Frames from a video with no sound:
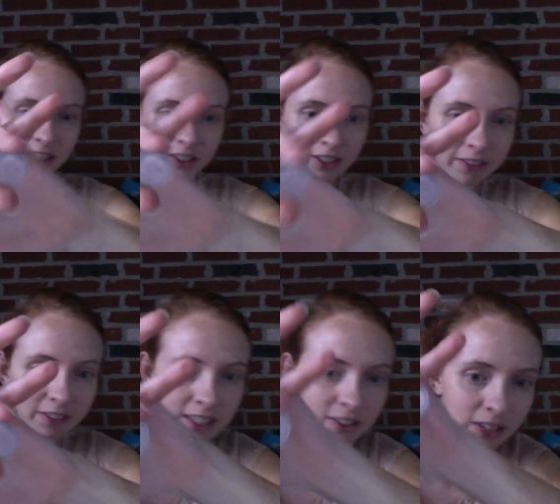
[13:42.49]
I don't know,
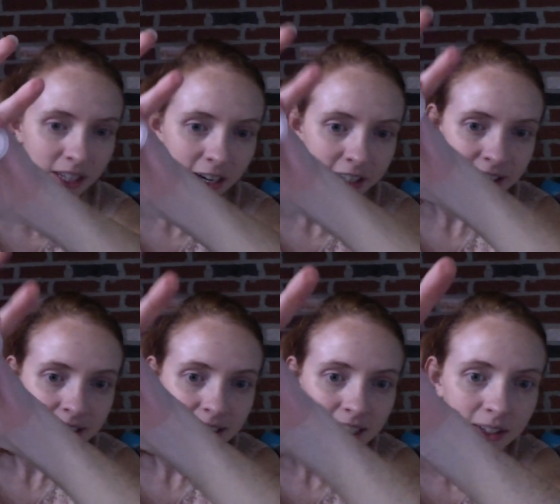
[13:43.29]
it's really hard to
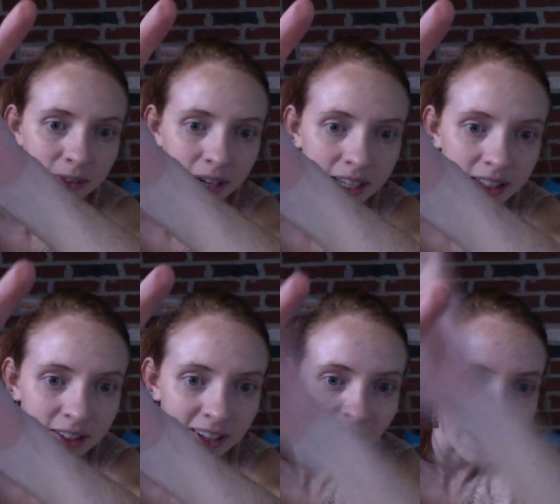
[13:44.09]
see what
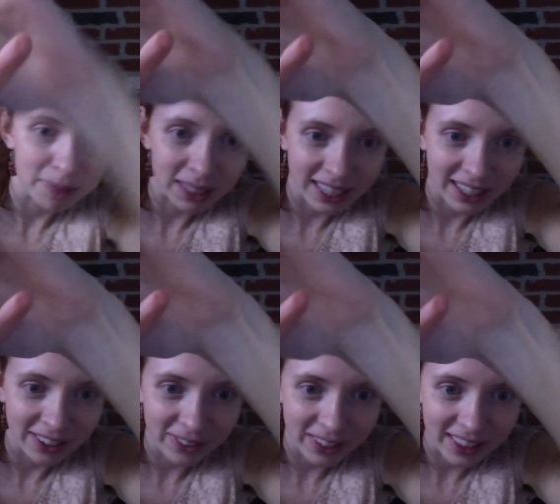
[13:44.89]
is
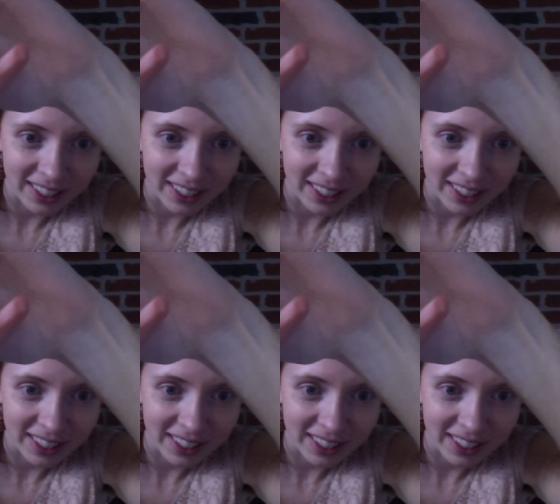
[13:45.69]
happening with